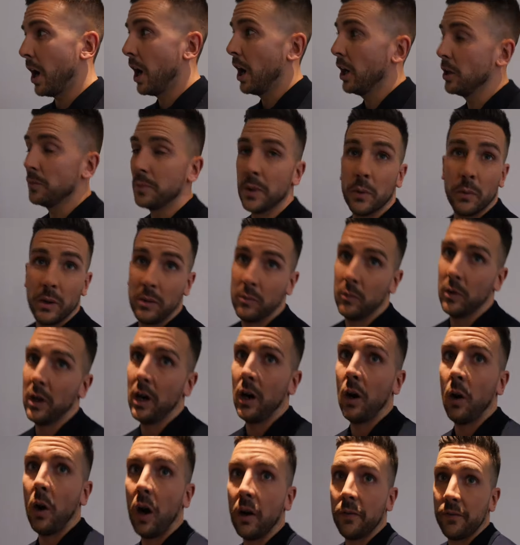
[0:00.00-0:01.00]
I hope it went
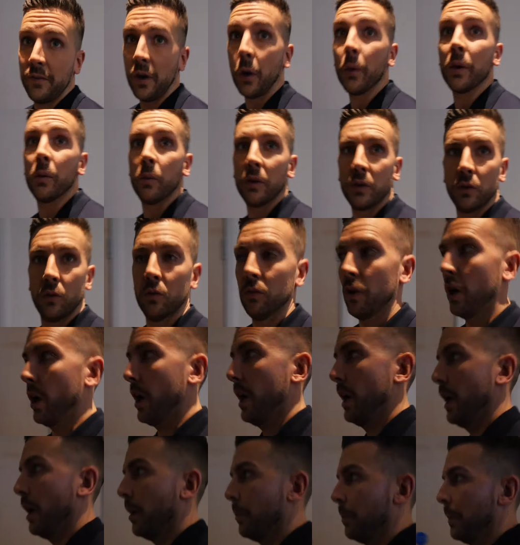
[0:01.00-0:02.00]
well. I felt it went all
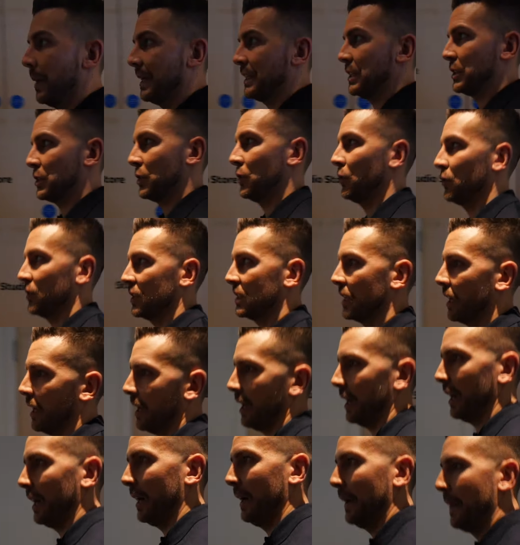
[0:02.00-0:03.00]
right. I managed to not
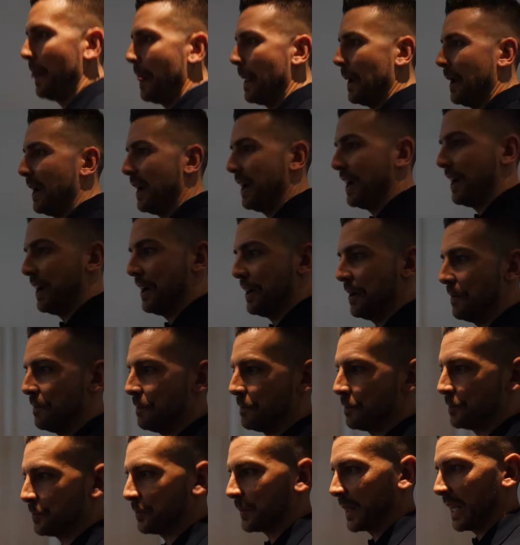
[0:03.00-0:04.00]
stutter.
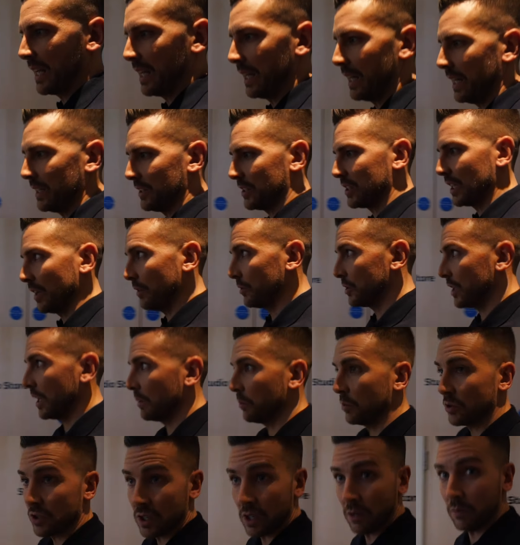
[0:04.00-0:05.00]
Um, and Sarah
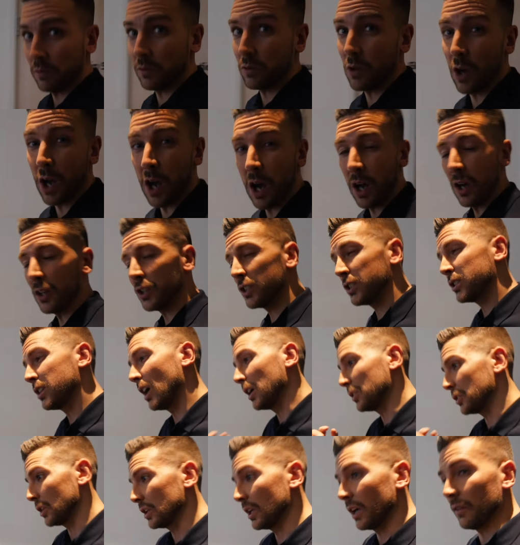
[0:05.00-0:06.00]
Jane was a, a,
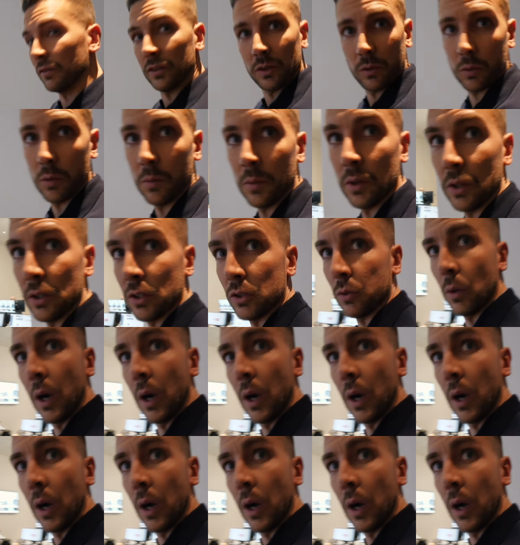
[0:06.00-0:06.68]
such a lovely woman as